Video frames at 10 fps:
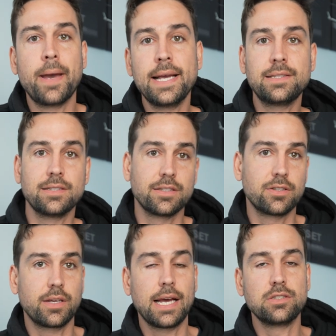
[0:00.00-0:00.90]
basis,
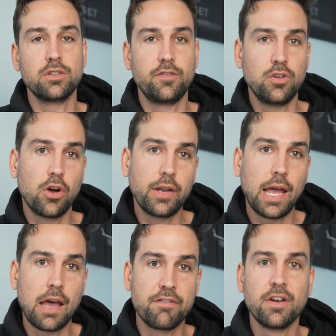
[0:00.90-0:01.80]
okay? So if you only
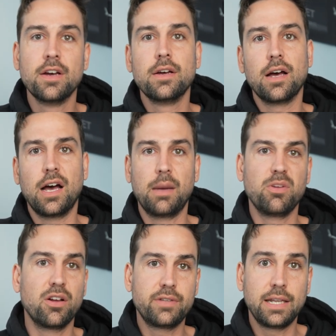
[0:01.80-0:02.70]
have
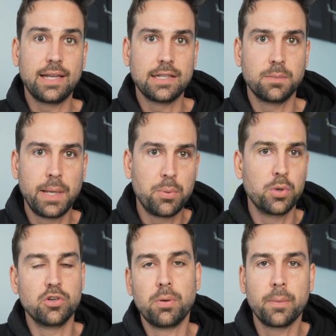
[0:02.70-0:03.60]
10,000 people
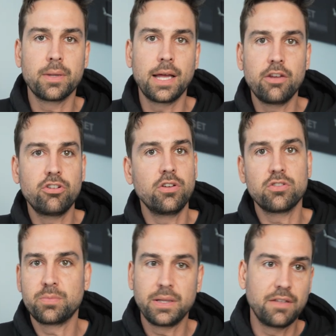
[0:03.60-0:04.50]
in your population, and you're
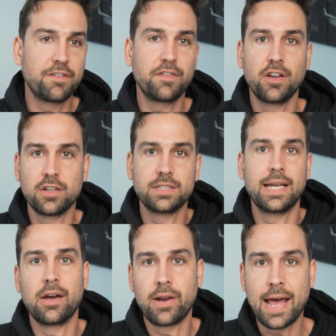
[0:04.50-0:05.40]
spending $50 a
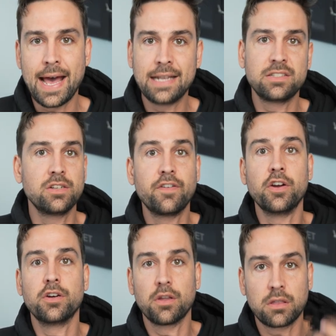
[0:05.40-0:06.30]
day on ads, and you've
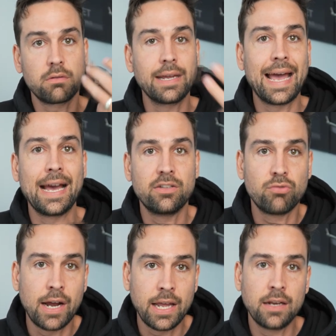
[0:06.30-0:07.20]
only got 3 ads
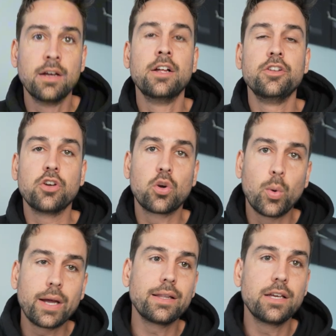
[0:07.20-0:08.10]
running, you're
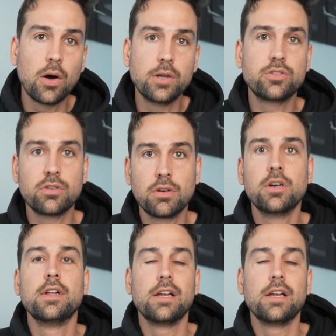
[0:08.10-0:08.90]
quickly going to